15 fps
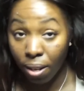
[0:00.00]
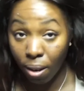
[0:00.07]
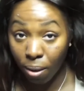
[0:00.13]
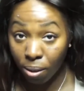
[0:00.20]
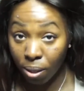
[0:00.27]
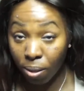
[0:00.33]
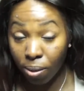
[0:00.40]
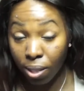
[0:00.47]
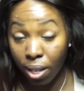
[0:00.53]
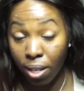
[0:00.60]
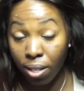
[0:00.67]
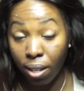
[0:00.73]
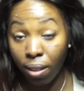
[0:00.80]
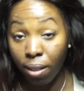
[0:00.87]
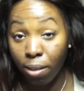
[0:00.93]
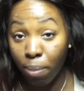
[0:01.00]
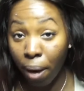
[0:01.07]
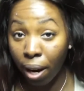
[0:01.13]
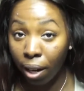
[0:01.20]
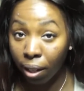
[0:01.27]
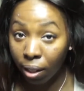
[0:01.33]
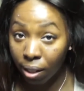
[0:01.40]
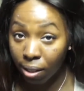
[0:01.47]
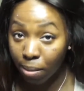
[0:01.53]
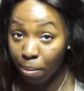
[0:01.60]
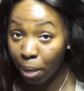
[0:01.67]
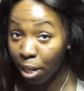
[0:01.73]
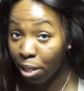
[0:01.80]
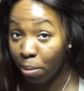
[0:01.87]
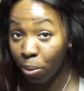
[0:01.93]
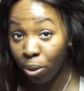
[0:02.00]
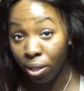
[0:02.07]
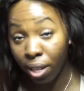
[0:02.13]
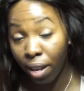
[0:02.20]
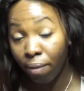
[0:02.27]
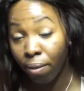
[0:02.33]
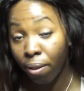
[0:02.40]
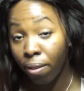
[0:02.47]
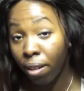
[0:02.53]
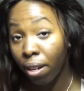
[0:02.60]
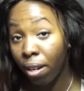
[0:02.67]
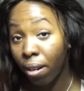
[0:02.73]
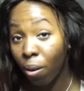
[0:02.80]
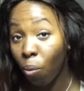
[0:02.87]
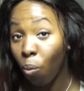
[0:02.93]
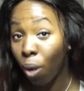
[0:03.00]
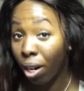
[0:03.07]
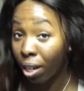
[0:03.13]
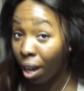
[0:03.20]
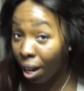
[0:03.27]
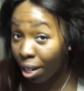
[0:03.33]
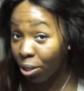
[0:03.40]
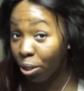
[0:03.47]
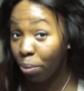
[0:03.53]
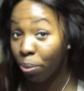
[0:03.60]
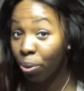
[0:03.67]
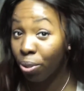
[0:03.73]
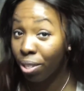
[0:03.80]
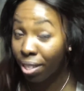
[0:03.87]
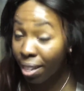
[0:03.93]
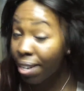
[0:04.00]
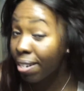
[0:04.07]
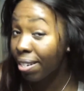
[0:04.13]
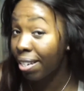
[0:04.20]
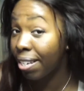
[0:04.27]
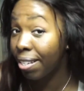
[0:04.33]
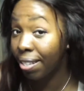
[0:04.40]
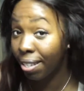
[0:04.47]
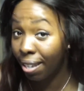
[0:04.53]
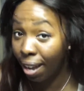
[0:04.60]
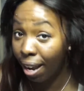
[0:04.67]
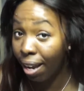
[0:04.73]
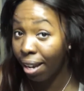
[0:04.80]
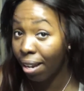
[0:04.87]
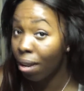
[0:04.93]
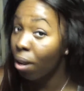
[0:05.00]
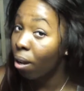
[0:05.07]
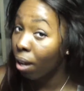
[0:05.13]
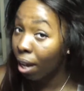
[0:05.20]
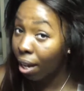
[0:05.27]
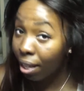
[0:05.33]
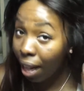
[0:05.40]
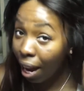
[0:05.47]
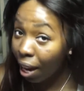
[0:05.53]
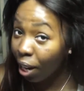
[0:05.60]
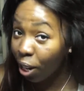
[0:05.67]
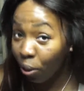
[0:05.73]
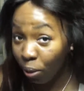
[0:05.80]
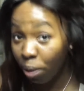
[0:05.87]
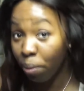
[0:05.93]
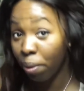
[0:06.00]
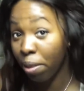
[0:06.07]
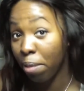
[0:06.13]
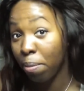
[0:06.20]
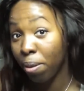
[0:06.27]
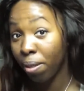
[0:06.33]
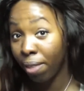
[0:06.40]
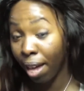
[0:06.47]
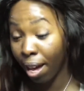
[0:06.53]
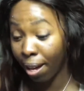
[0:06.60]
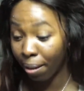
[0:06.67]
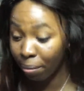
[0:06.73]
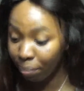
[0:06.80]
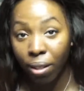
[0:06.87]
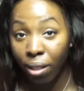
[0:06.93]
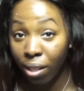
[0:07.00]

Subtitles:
He also says that this product is much more safer than 100% TCA, and I agree with him on that.